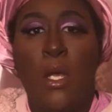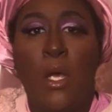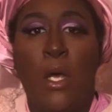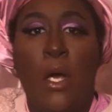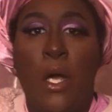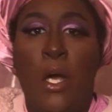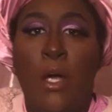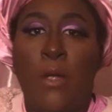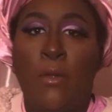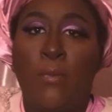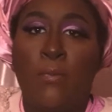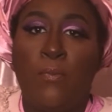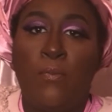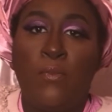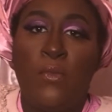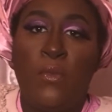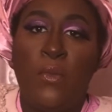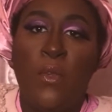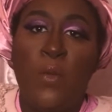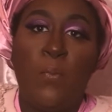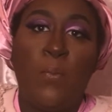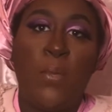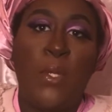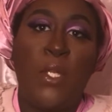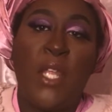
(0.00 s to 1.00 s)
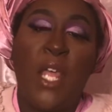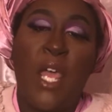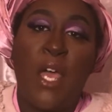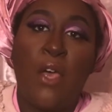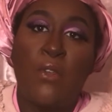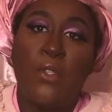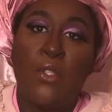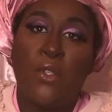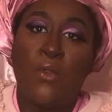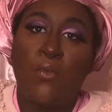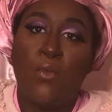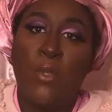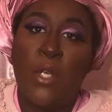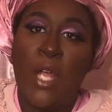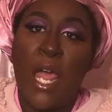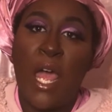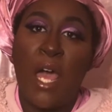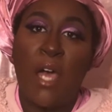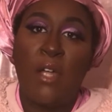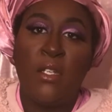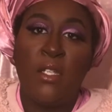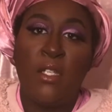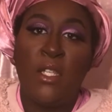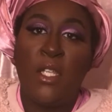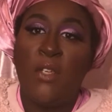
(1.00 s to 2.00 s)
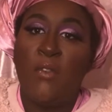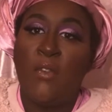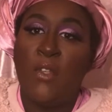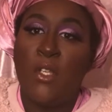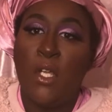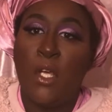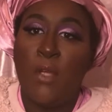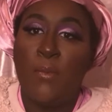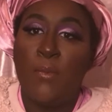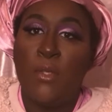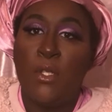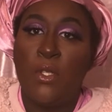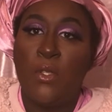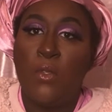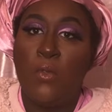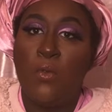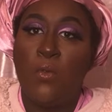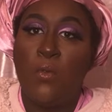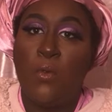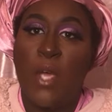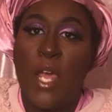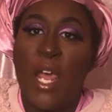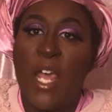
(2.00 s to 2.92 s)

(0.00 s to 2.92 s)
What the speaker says: But that was the reality leading up to